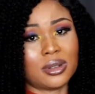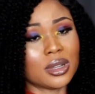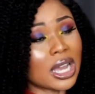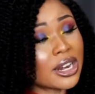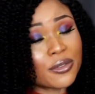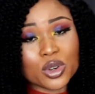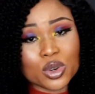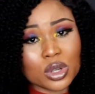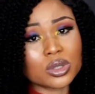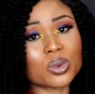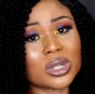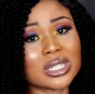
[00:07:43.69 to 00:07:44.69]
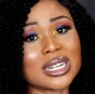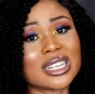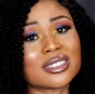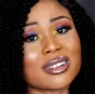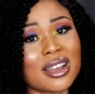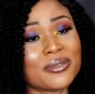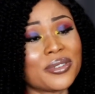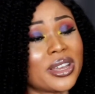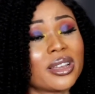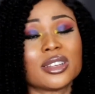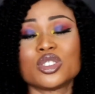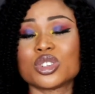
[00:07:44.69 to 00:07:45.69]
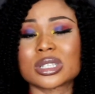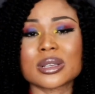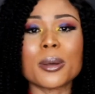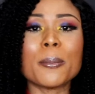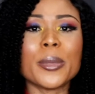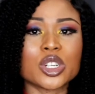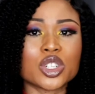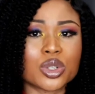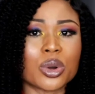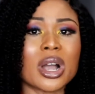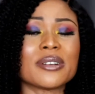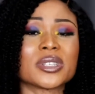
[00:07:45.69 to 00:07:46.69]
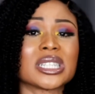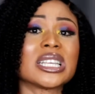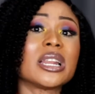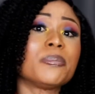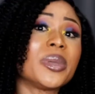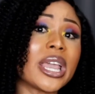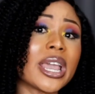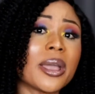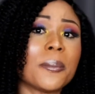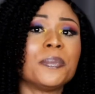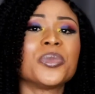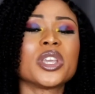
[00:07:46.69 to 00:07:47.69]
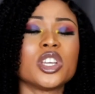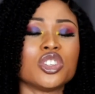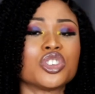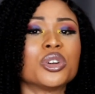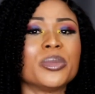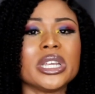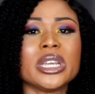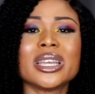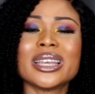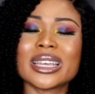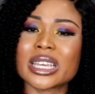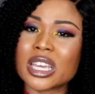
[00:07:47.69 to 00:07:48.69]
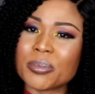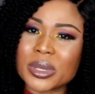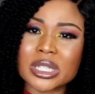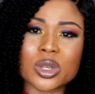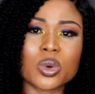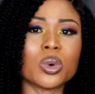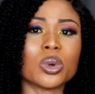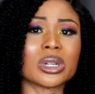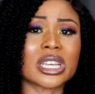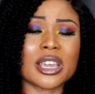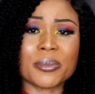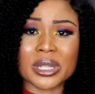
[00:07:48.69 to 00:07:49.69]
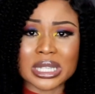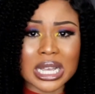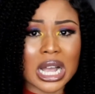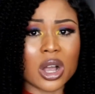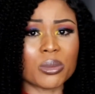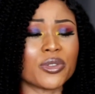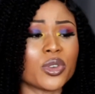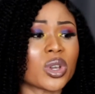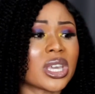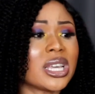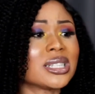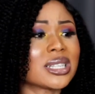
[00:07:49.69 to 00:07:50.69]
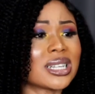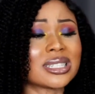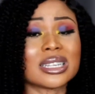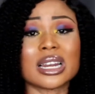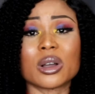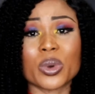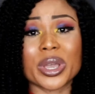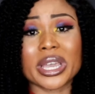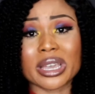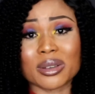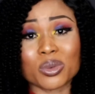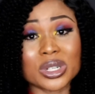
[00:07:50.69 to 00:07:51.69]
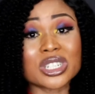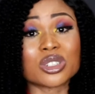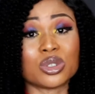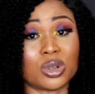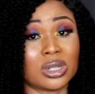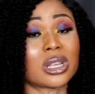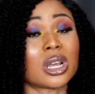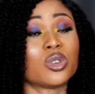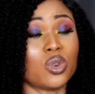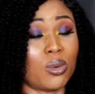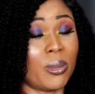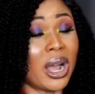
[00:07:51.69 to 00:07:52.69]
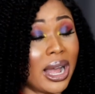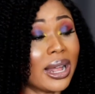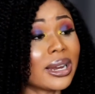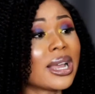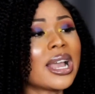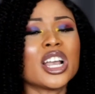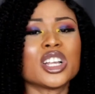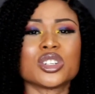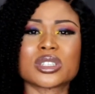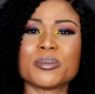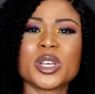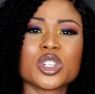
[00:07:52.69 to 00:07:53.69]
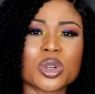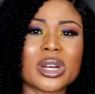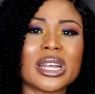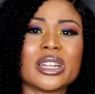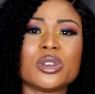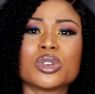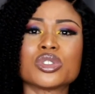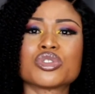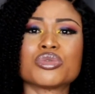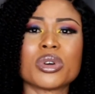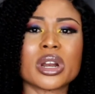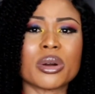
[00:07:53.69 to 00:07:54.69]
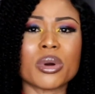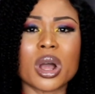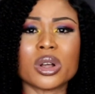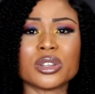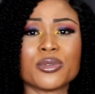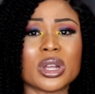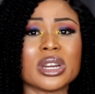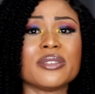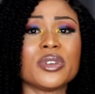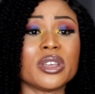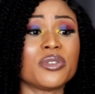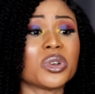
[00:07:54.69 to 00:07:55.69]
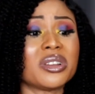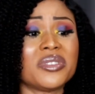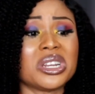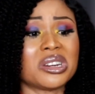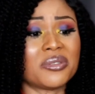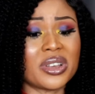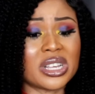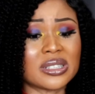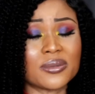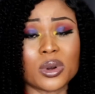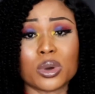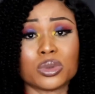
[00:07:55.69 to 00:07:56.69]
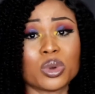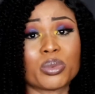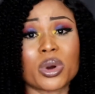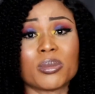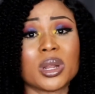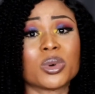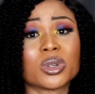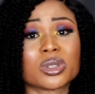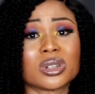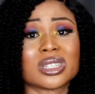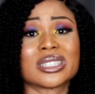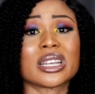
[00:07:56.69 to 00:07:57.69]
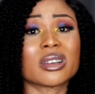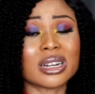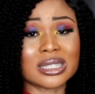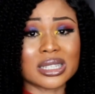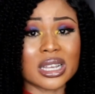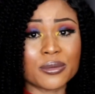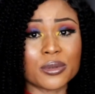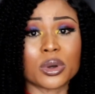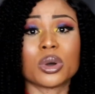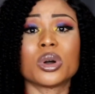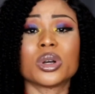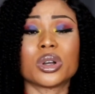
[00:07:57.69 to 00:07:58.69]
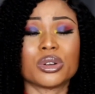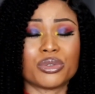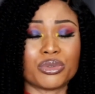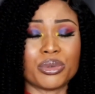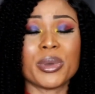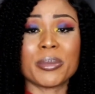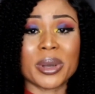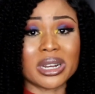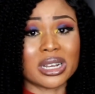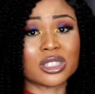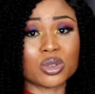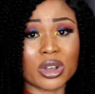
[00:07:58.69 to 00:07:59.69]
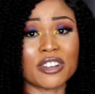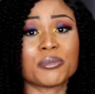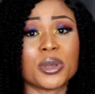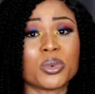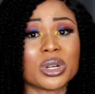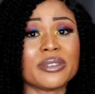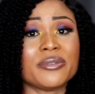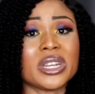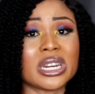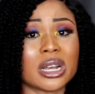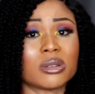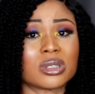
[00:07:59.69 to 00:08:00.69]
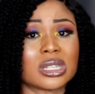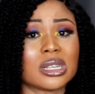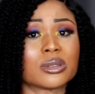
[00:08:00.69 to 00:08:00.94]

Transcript: And if you don't want that Strafe, just make sure after 10 p.m. in Germany, keep it cool, keep it calm. If your kids are still awake, which is not normal, just make sure that they don't run around. If you're living in the first floor, no problem. But on the second and third floor, remember that you have people living downstairs.